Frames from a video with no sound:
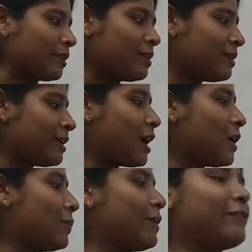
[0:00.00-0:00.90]

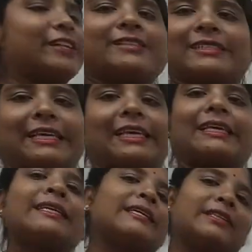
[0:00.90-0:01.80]
Now we will
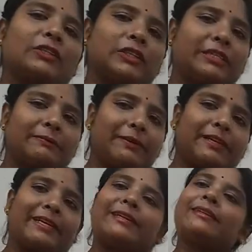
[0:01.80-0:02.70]
see the
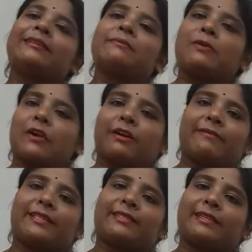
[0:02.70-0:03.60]
different blood
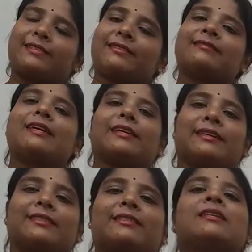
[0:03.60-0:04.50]
vessels that
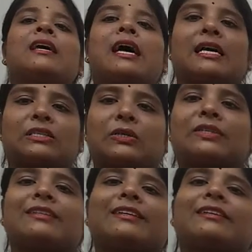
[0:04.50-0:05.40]
is
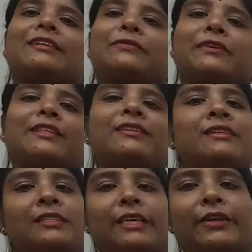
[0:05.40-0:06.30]
associated with
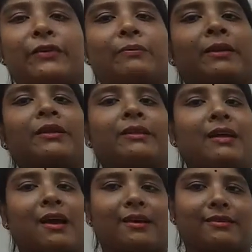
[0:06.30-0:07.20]
the human
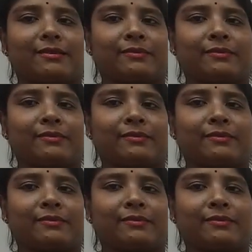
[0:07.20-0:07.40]
heart.